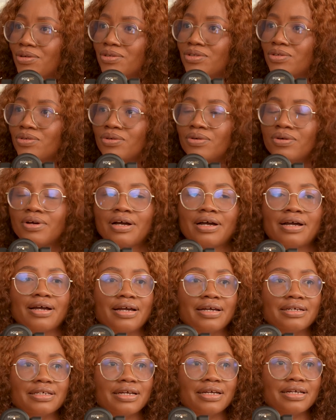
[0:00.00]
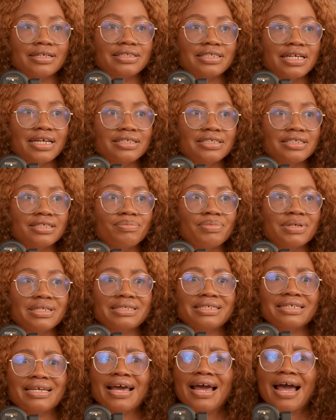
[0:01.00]
through to
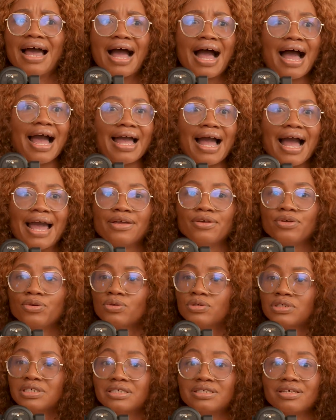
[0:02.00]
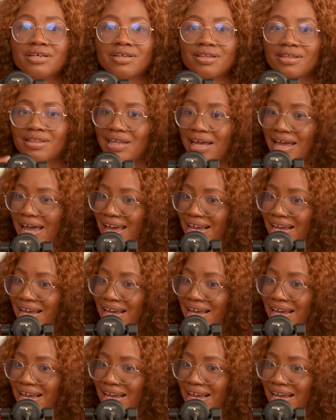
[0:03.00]
ChatGPT. I use the